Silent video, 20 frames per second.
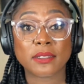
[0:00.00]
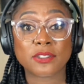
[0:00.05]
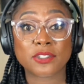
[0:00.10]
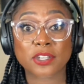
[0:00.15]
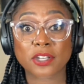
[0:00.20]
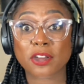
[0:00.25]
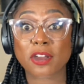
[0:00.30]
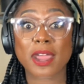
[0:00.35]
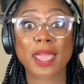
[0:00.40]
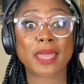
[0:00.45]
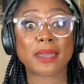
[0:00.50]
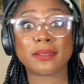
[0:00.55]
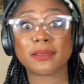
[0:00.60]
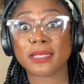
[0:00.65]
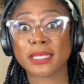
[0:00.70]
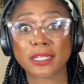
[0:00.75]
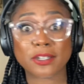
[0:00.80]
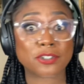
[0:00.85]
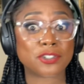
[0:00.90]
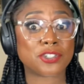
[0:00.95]
took her out of
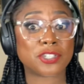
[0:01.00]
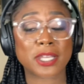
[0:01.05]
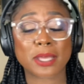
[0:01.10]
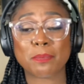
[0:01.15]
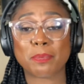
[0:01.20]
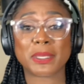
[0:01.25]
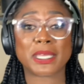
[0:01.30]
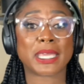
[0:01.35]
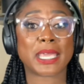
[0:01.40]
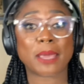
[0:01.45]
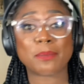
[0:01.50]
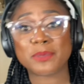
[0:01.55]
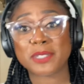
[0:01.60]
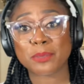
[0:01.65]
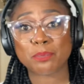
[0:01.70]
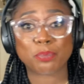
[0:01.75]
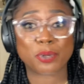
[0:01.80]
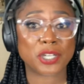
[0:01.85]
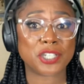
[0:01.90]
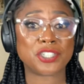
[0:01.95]
leadership and kept
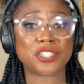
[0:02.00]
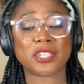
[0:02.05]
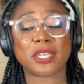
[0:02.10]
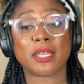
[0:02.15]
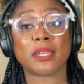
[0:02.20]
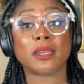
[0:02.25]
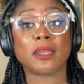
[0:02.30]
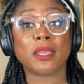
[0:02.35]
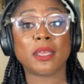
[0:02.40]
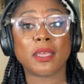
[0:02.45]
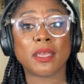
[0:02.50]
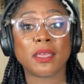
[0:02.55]
it pushing.